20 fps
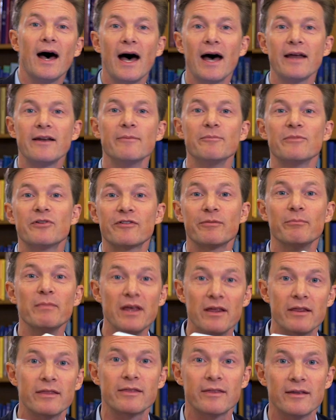Adam
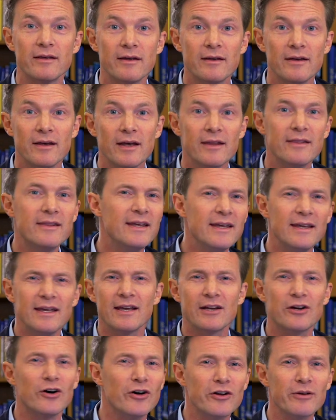Smith, the
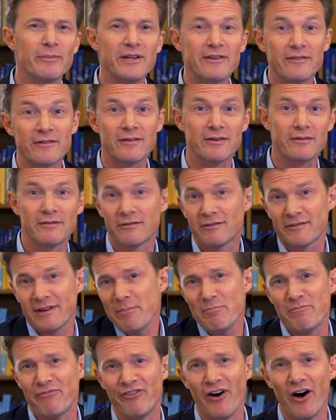economist
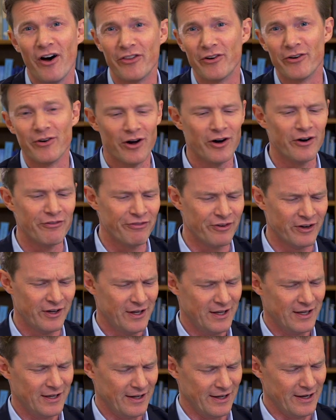stepfather of
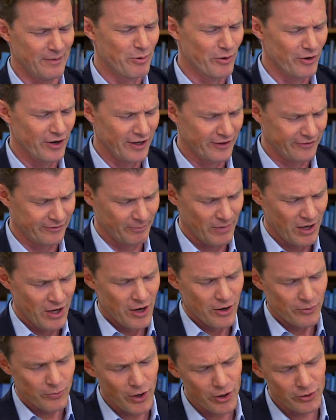liberalism,
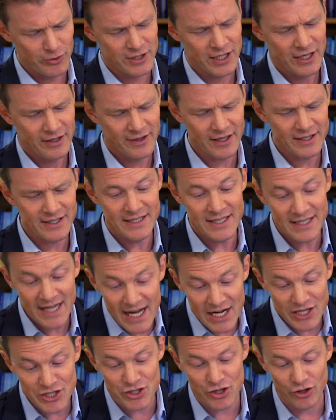wrote that
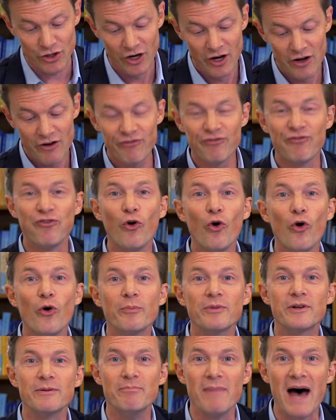nature
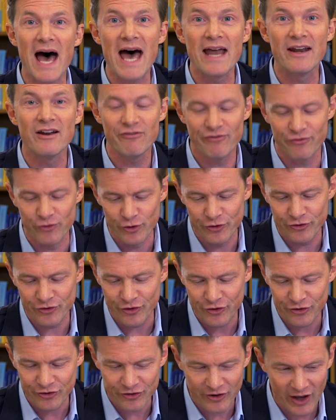formed man for
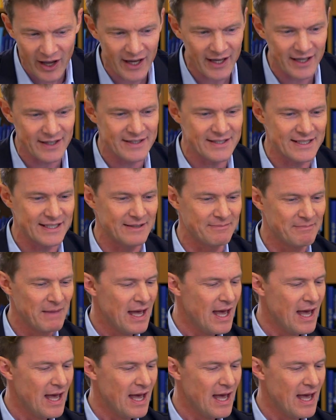society.